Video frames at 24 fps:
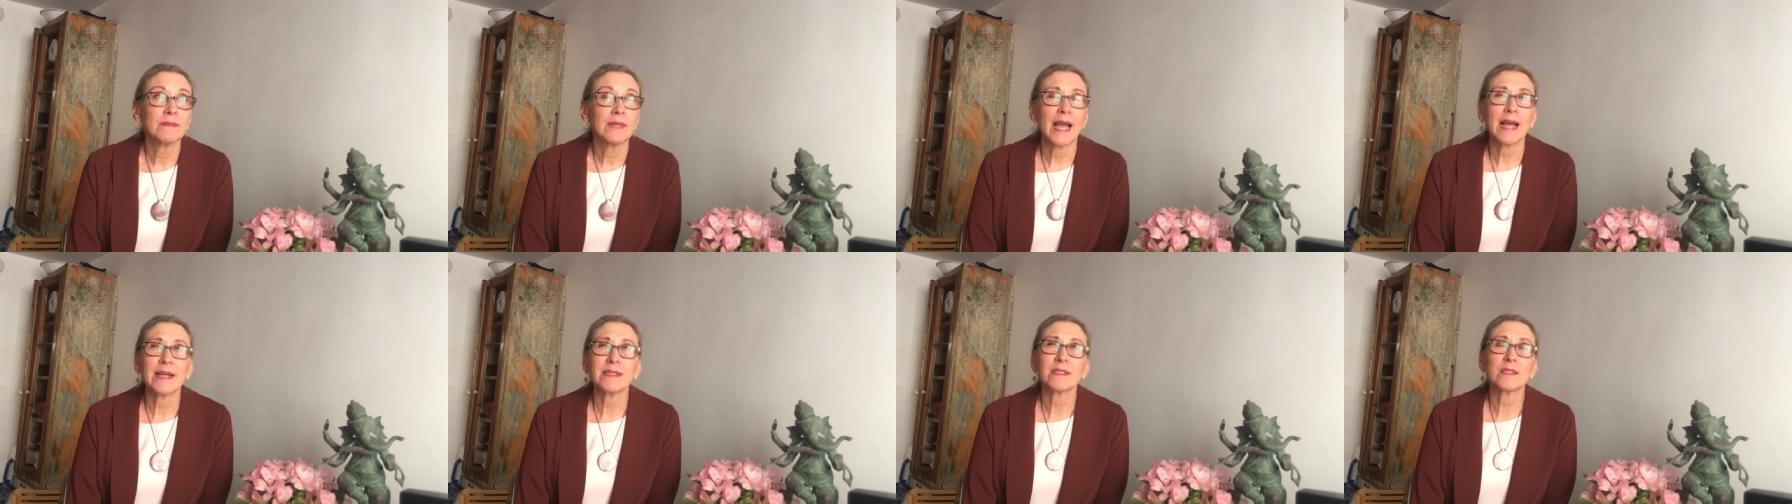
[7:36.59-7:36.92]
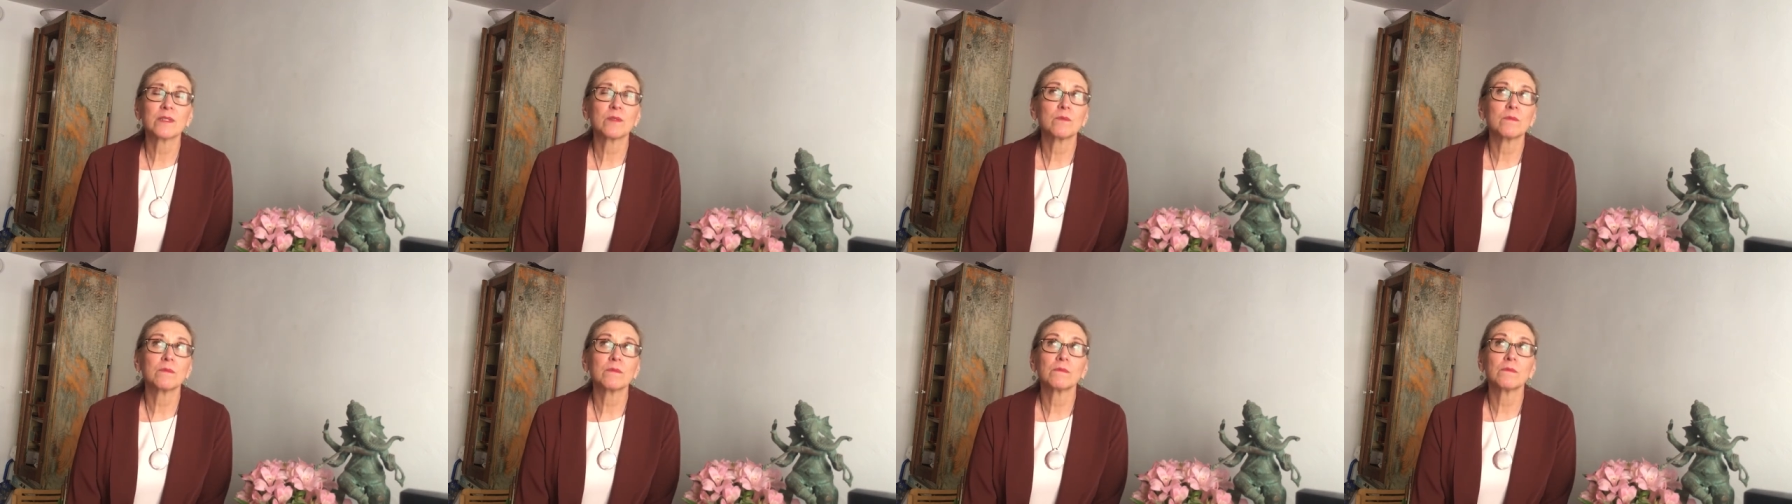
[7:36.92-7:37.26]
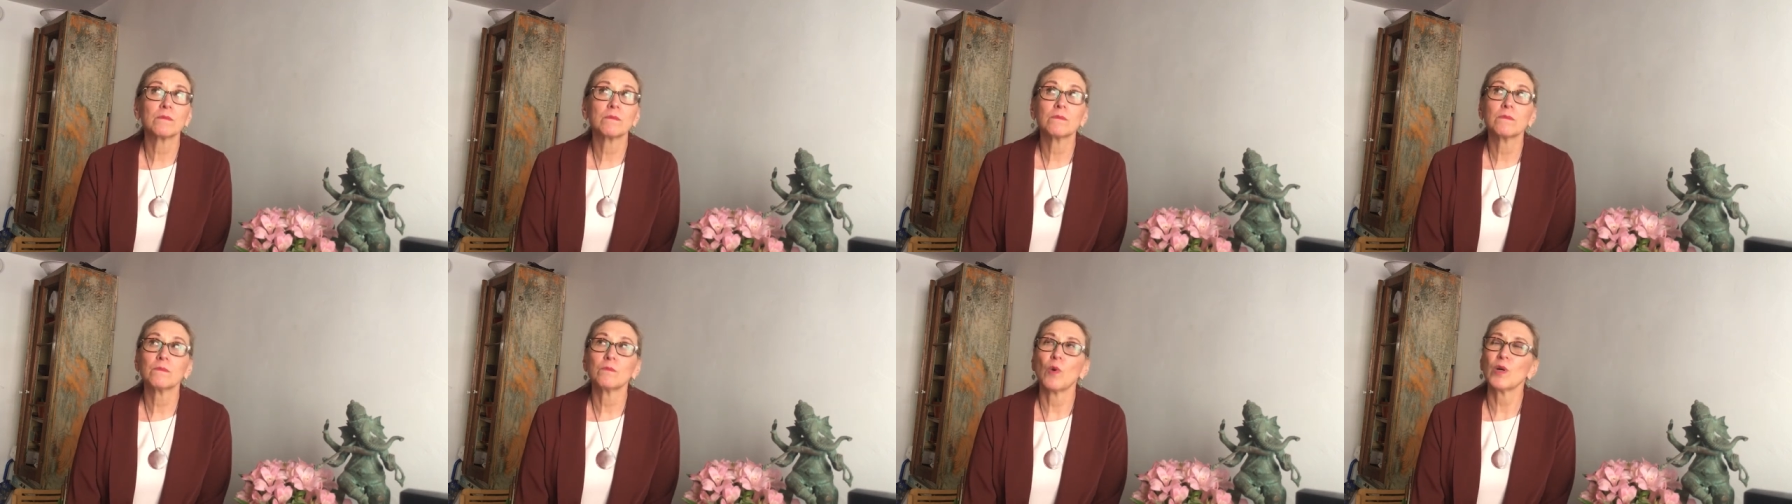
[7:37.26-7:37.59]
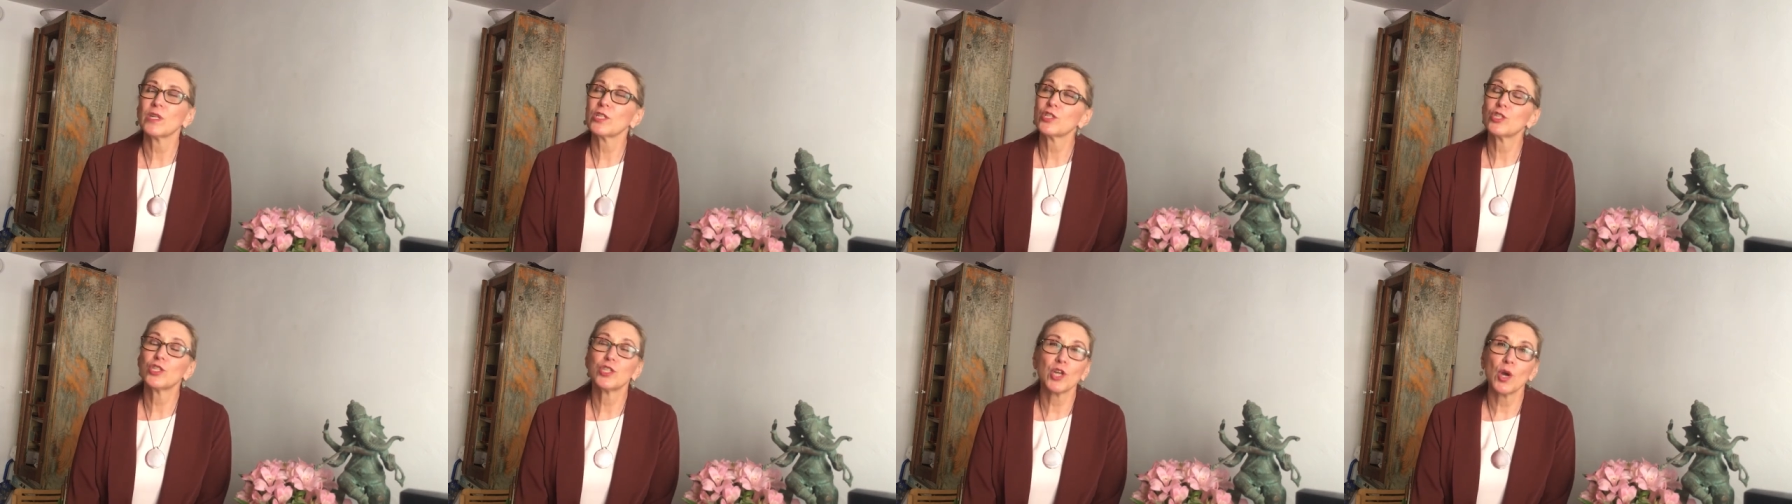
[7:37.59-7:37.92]
Ask,
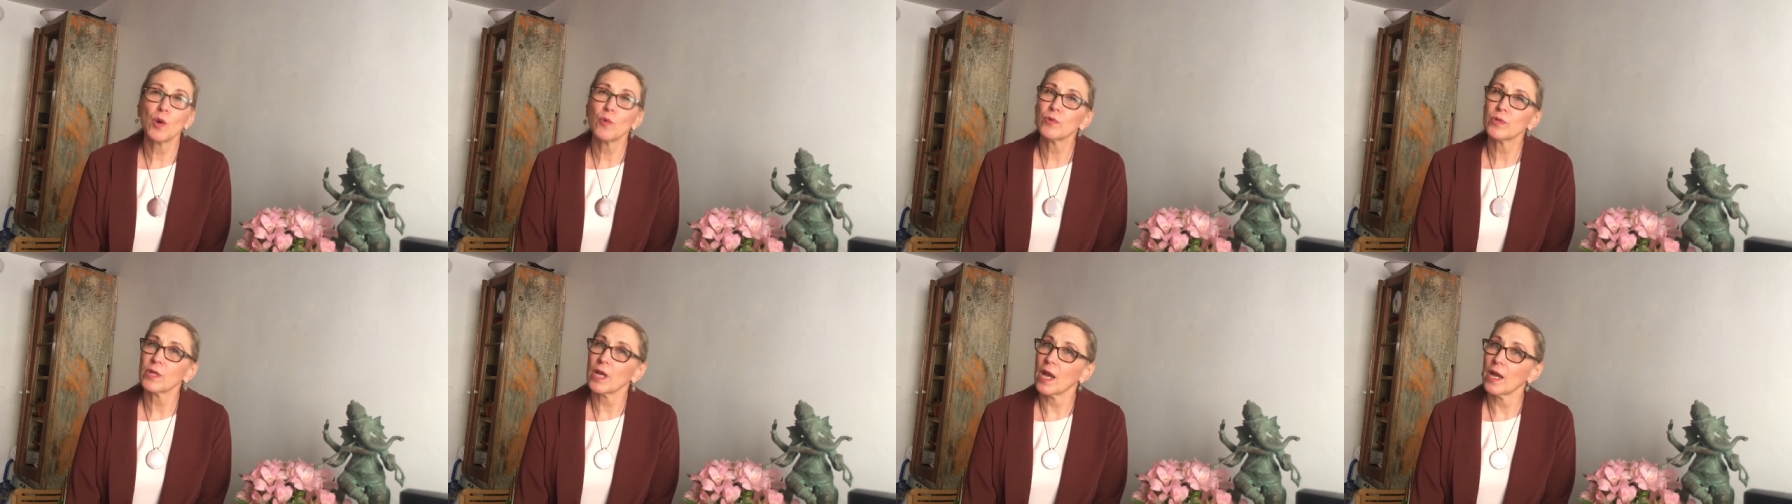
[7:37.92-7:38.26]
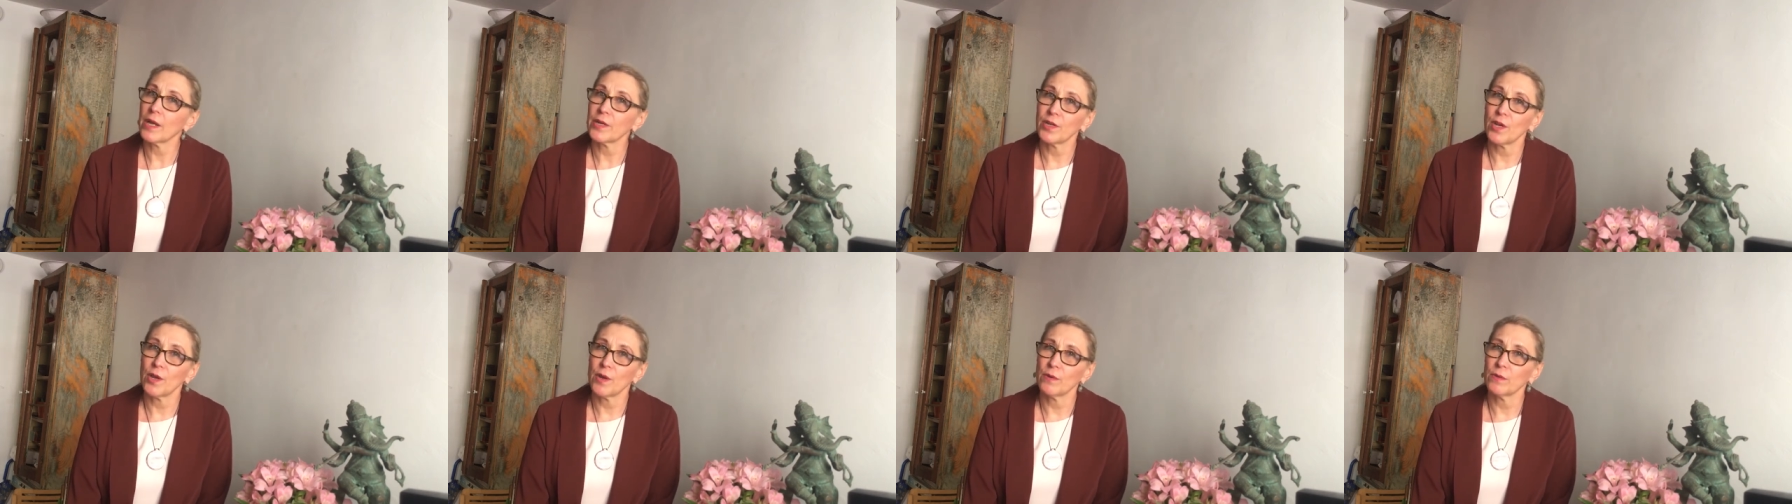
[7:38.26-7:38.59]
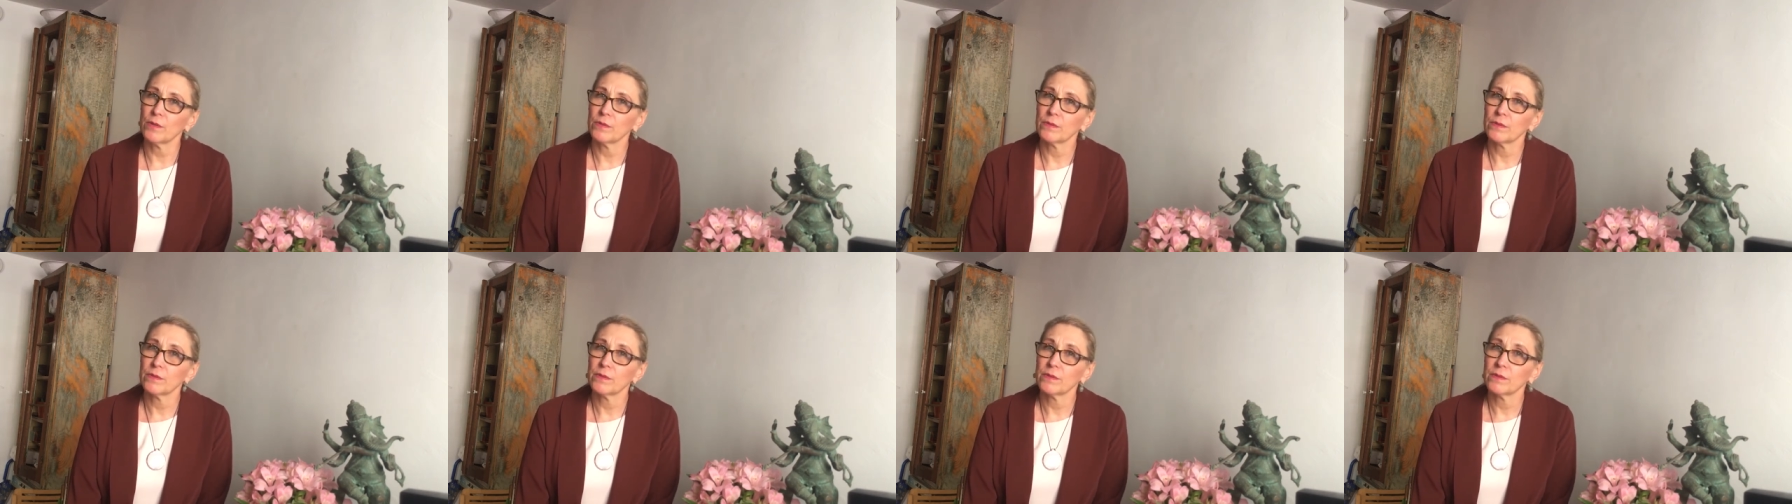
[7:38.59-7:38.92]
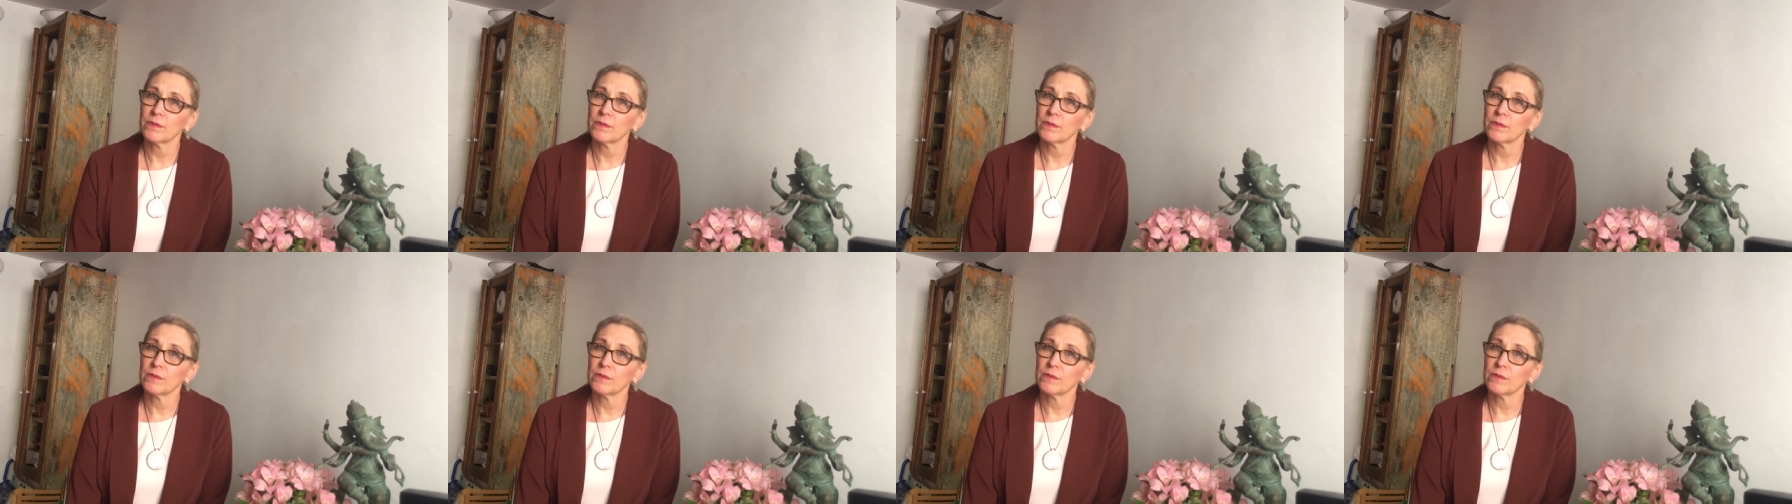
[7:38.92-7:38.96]
what don't I know?